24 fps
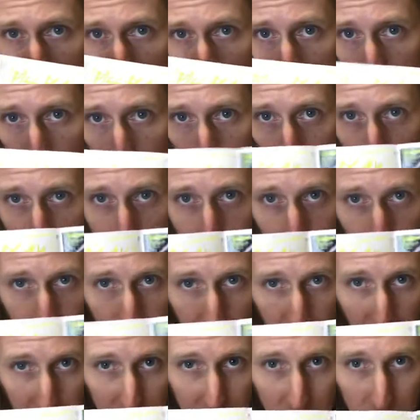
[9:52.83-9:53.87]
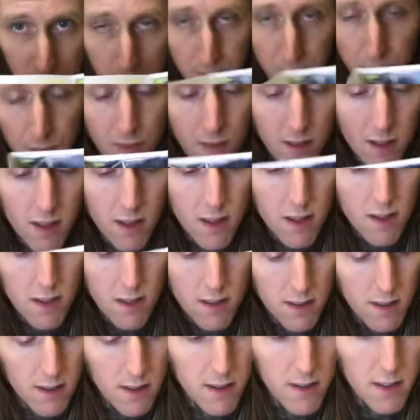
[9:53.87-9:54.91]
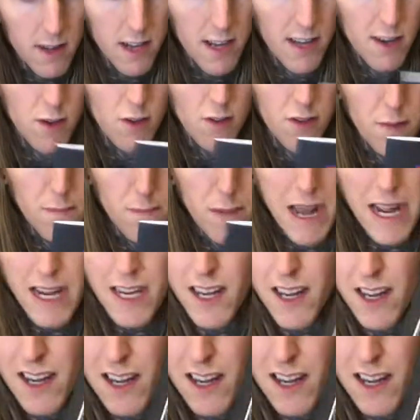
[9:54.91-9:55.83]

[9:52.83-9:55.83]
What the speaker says: and paintings. And on the back,